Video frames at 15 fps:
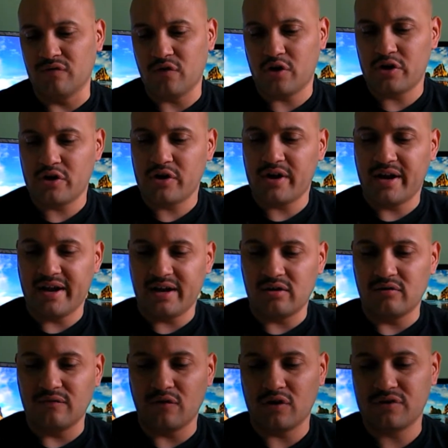converter, it
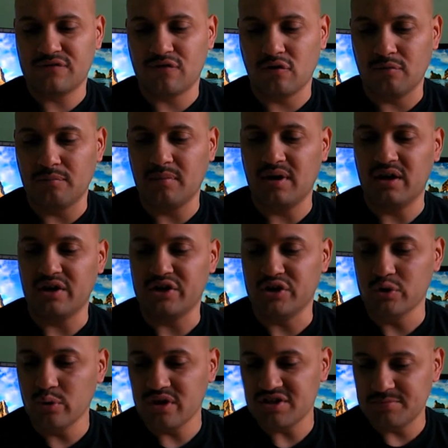converts from
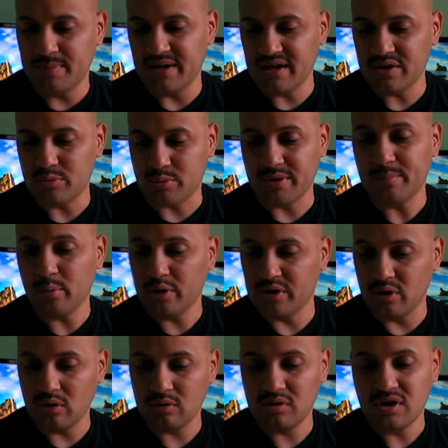uh, USB
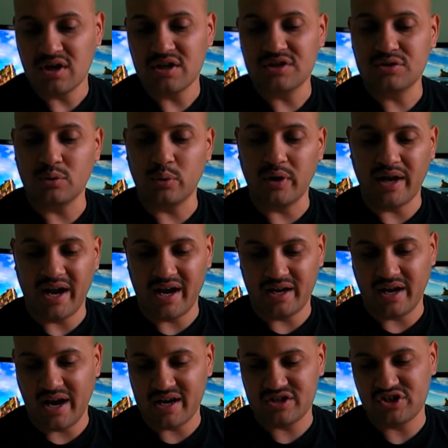3.0 to an
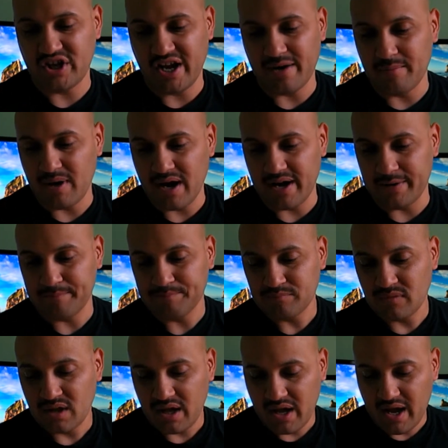HDMI.
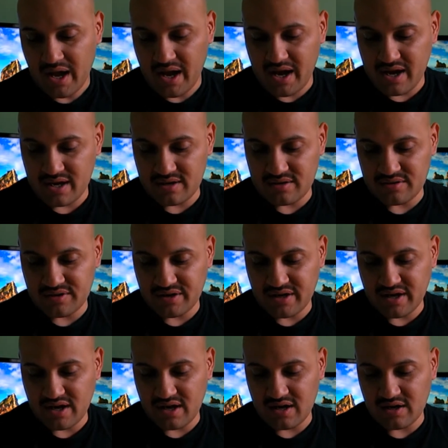And
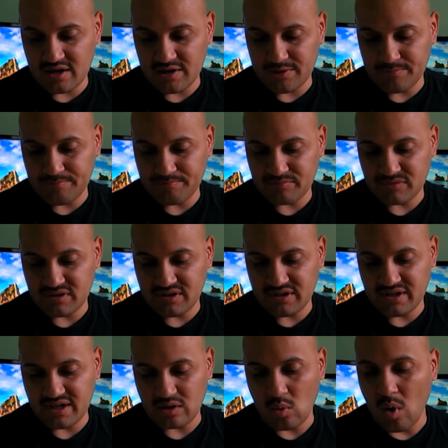the, uh,
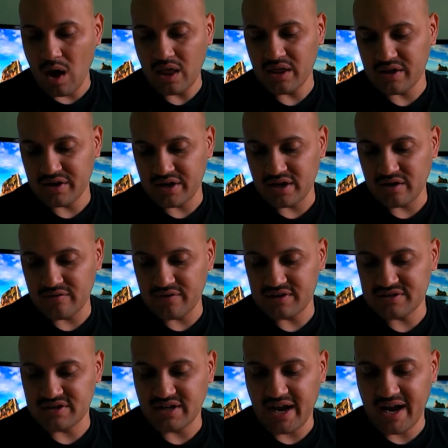the quality of it
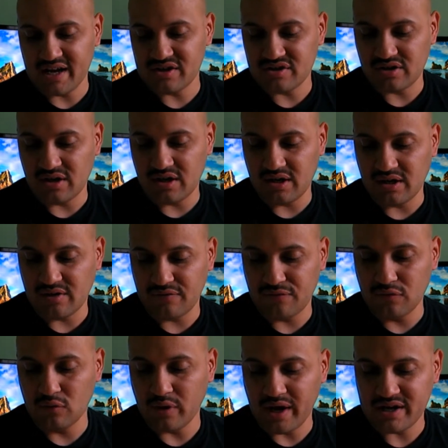is an H, uh,
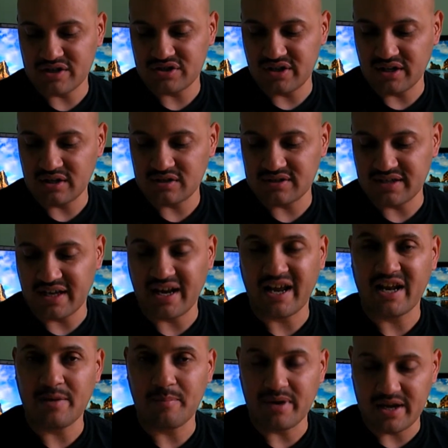full HD
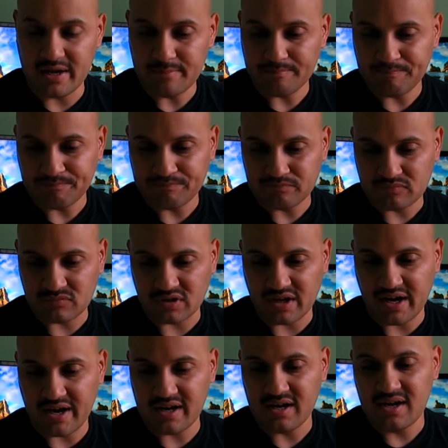1080p.
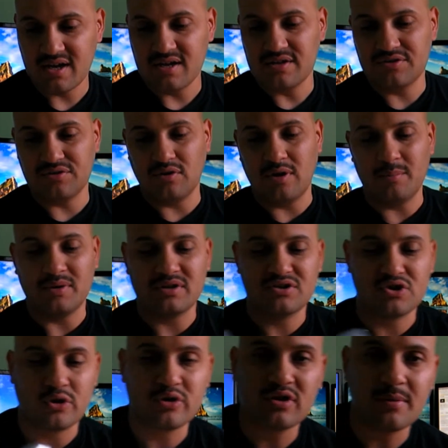Okay, so I'm going to
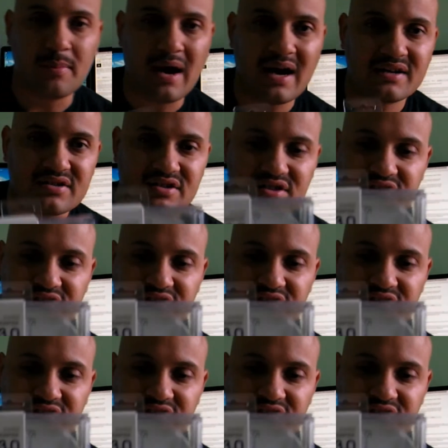show you the box.